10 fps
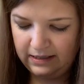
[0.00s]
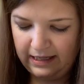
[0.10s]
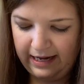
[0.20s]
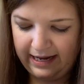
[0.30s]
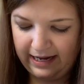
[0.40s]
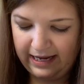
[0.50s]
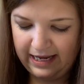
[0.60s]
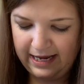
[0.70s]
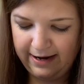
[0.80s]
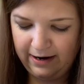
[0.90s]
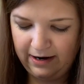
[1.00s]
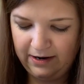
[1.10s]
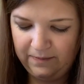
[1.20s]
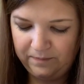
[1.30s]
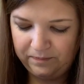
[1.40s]
like
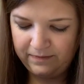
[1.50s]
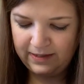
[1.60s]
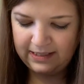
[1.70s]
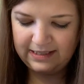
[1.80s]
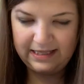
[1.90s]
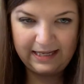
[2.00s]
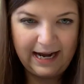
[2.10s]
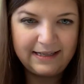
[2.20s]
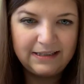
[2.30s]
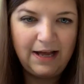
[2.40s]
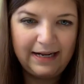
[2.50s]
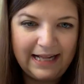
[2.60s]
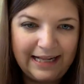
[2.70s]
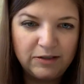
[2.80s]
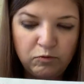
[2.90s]
here to the next line,
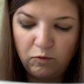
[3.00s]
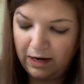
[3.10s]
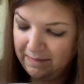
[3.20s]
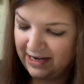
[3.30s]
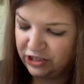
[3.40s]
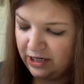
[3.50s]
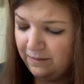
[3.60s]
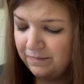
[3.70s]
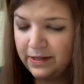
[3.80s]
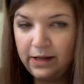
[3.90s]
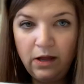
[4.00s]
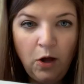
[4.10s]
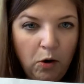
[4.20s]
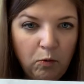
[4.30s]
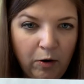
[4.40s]
that's one measure.
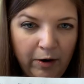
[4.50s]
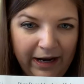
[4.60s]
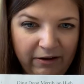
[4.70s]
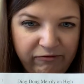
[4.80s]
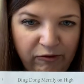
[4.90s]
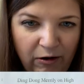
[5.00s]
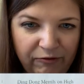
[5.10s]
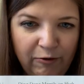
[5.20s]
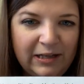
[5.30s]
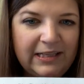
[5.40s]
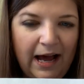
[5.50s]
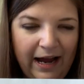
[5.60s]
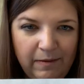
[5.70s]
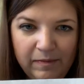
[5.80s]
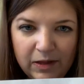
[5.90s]
We're in 4/4
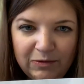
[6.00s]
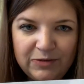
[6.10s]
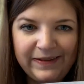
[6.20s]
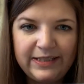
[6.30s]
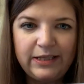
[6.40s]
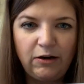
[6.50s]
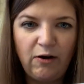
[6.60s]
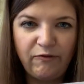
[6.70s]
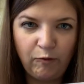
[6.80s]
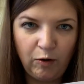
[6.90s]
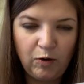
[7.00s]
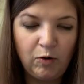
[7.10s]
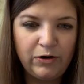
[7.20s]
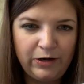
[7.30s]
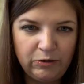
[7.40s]
time, which means there are 4
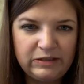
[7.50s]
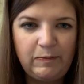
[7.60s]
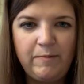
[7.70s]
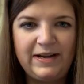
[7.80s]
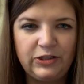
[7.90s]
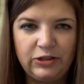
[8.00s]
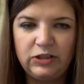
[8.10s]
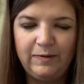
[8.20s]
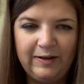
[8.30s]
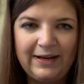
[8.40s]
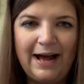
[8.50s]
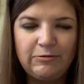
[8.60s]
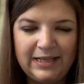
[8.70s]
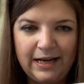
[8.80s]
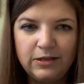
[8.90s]
quarter notes per measure. So we are
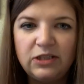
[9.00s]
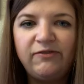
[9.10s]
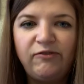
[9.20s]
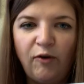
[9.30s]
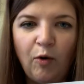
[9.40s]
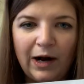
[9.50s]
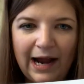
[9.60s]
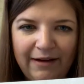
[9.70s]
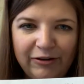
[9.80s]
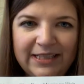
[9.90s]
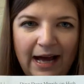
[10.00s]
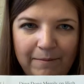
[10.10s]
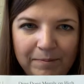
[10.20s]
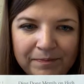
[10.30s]
counting to 4 every time.